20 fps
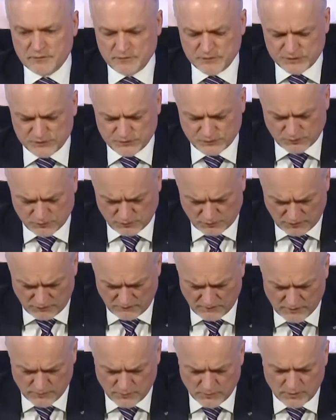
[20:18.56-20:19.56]

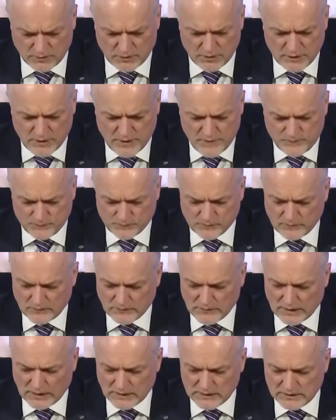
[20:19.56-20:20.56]
Since we
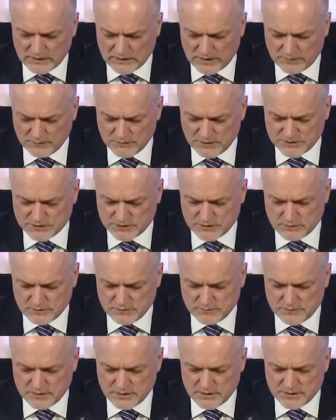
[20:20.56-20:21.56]
had less demand for
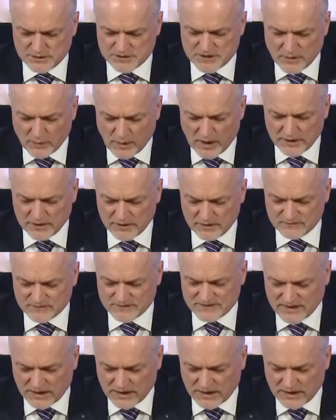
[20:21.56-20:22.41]
our services,